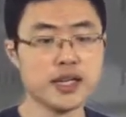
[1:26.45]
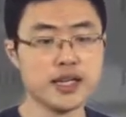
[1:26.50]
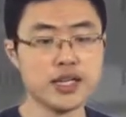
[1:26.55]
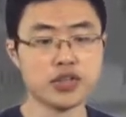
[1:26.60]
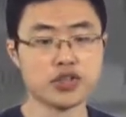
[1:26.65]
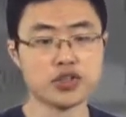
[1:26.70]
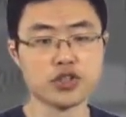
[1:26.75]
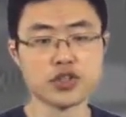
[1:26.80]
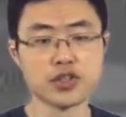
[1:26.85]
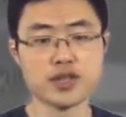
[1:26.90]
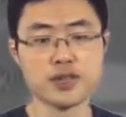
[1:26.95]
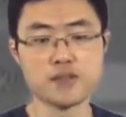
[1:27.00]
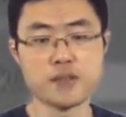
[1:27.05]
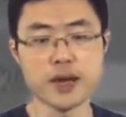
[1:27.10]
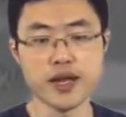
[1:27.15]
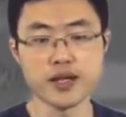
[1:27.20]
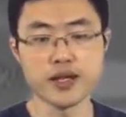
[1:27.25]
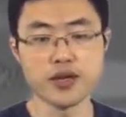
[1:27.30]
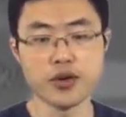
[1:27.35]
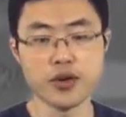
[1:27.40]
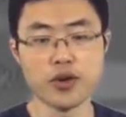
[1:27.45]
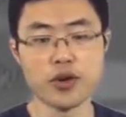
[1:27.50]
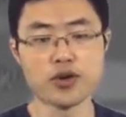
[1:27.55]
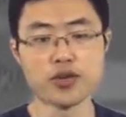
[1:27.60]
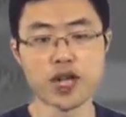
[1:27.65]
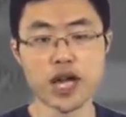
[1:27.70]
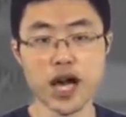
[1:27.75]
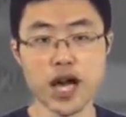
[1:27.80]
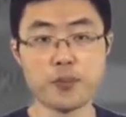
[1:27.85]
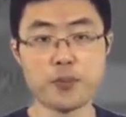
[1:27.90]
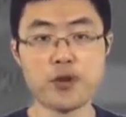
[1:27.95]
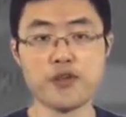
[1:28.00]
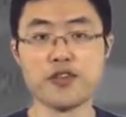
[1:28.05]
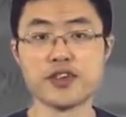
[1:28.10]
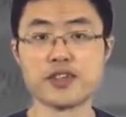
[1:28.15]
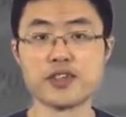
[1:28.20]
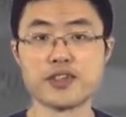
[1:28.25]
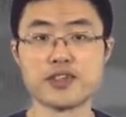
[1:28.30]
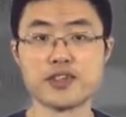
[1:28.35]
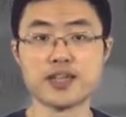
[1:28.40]
It's just depending on the
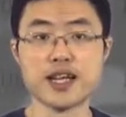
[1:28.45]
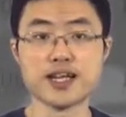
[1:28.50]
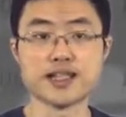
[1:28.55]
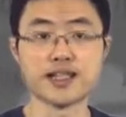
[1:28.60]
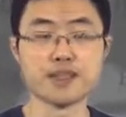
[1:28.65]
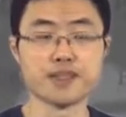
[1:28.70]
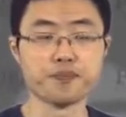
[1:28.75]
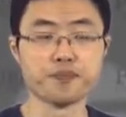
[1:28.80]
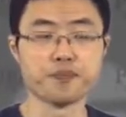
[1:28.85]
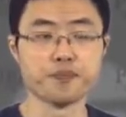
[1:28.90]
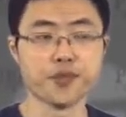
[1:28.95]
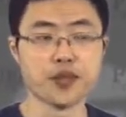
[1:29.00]
hypothesis sets.